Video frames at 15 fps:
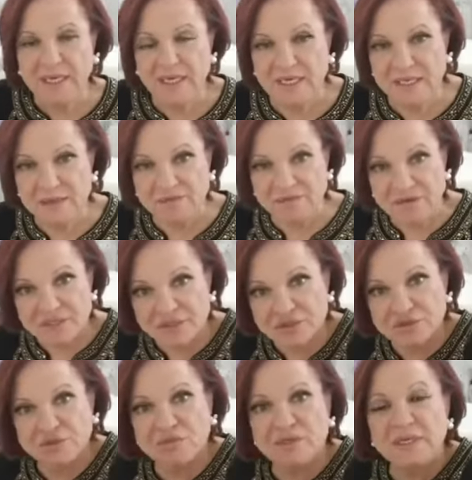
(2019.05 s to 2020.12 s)
and
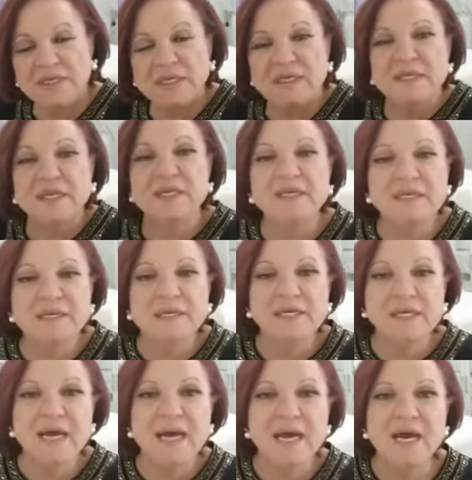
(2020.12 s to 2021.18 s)
eventually in a year and
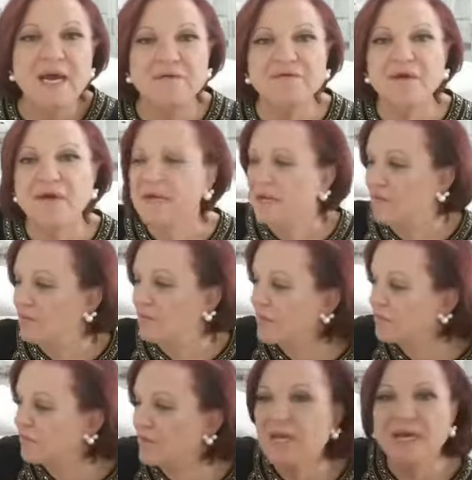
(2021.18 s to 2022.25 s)
a half,
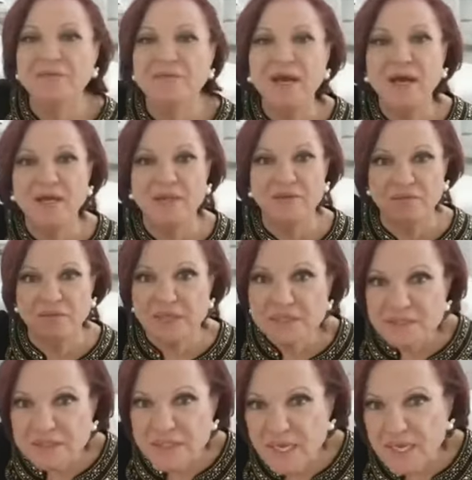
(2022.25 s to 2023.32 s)
when we are done
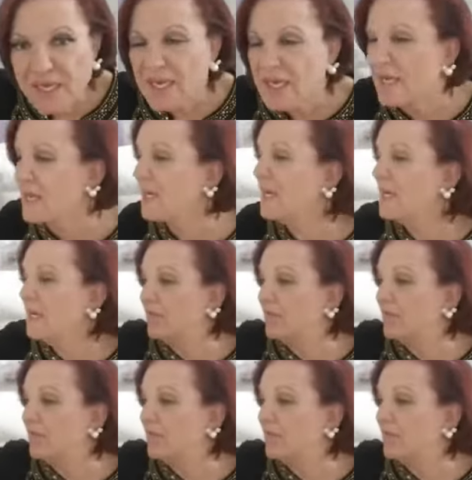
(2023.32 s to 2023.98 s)
with the hair,